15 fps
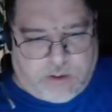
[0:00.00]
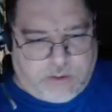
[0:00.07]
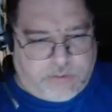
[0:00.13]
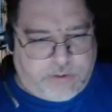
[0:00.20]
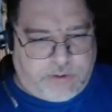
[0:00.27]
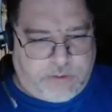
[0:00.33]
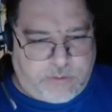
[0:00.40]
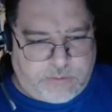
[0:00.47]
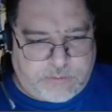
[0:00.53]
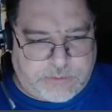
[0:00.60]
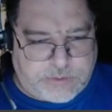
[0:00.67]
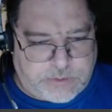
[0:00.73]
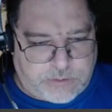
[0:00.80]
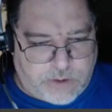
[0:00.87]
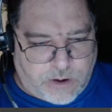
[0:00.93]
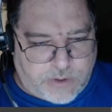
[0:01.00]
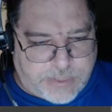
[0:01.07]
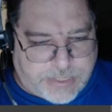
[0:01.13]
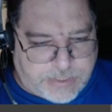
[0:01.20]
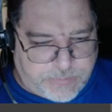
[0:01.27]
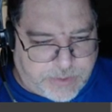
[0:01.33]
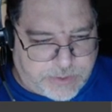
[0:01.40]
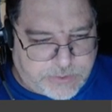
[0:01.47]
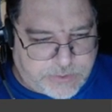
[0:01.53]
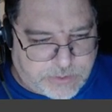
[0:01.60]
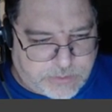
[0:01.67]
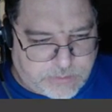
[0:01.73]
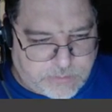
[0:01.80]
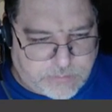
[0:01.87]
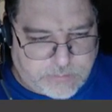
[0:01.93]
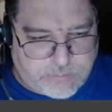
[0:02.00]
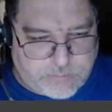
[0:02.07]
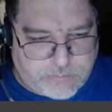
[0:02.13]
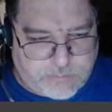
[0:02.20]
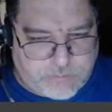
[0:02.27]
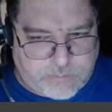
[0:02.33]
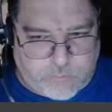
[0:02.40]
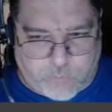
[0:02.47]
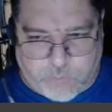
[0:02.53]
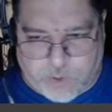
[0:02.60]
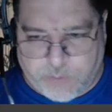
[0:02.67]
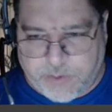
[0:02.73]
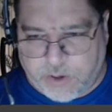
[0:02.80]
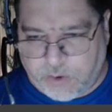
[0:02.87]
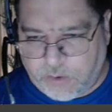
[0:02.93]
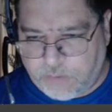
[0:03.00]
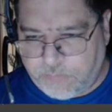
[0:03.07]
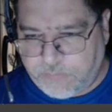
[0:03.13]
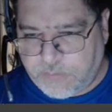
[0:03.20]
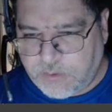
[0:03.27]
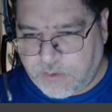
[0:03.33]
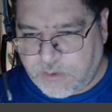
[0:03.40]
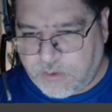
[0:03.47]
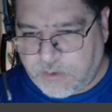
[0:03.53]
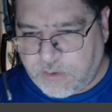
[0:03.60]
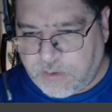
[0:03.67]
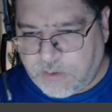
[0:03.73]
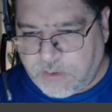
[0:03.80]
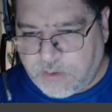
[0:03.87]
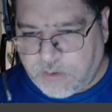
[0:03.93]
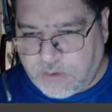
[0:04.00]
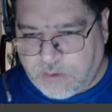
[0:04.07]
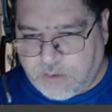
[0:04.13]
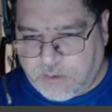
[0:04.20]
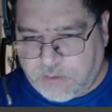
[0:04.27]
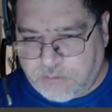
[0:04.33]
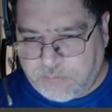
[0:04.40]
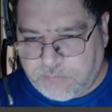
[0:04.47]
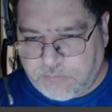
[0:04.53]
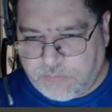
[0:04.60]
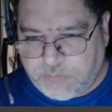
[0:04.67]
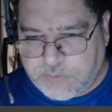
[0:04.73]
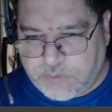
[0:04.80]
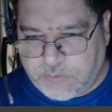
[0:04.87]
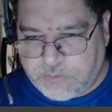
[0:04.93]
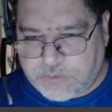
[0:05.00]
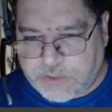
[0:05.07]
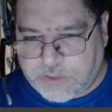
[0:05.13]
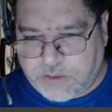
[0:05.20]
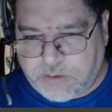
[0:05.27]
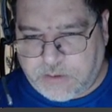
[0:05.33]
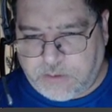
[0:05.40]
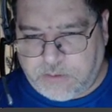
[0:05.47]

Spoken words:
There's yawn animation, wheelbarrow. So it's like